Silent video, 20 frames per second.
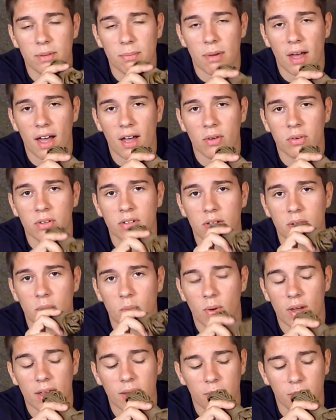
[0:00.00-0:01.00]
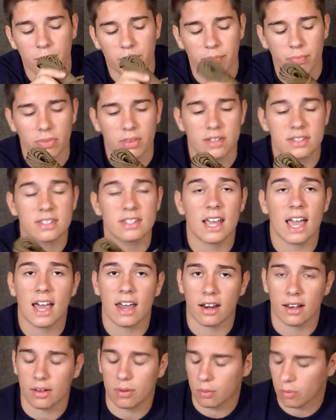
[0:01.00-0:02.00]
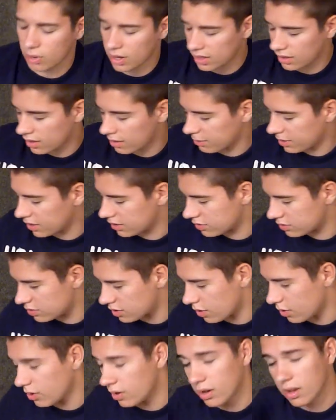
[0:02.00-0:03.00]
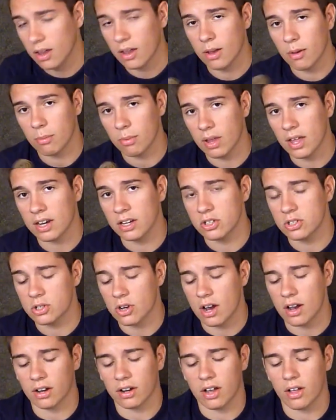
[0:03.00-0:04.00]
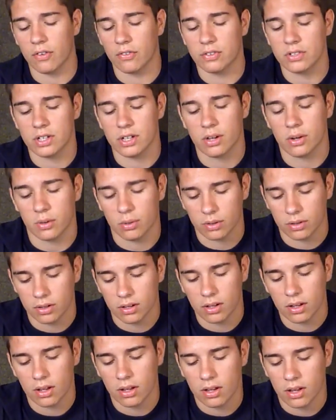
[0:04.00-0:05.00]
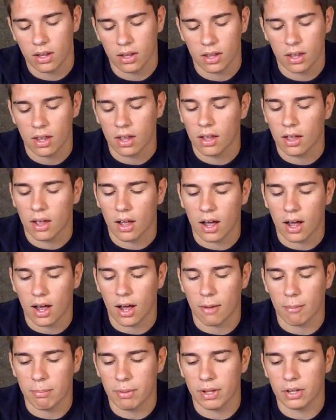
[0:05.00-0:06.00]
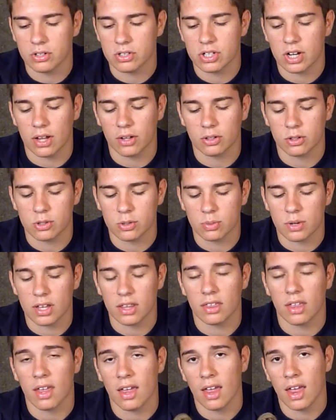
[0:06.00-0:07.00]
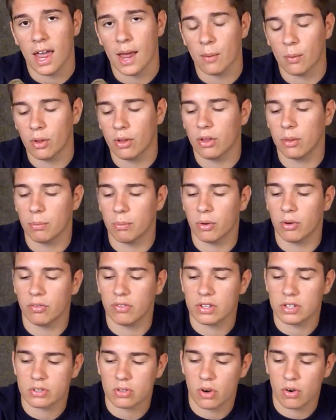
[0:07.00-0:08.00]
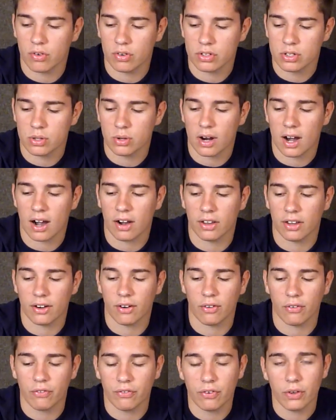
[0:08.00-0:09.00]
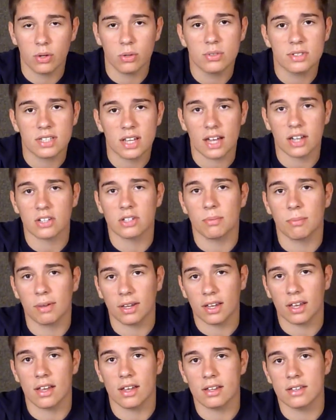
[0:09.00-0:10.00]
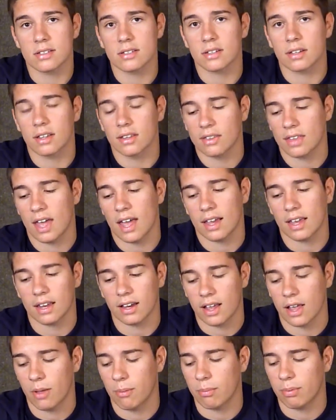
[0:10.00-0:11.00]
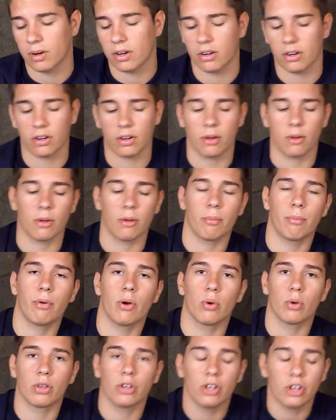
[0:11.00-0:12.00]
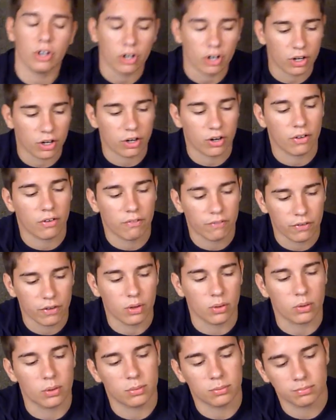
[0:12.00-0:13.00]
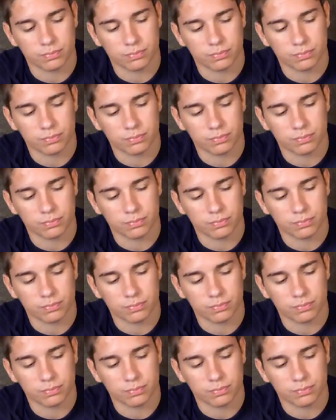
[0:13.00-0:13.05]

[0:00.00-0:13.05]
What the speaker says: pound weight, static weight limit, so plenty strong enough to build shelters with. And we'll move this over to our little food section because that can help procure food.